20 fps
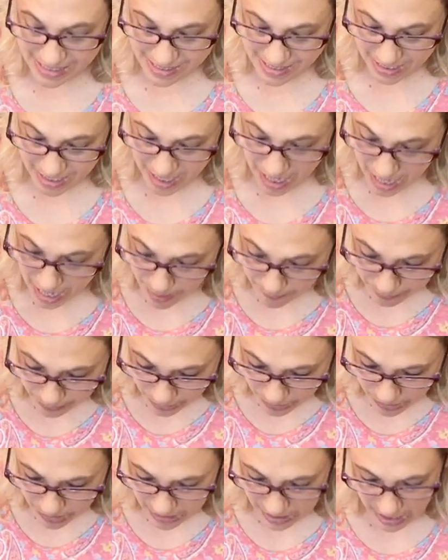the
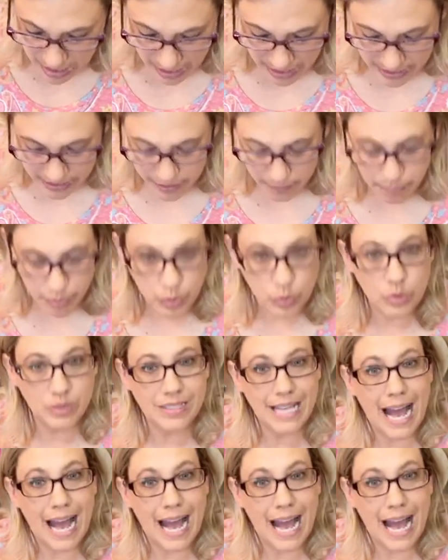copper kind of pulls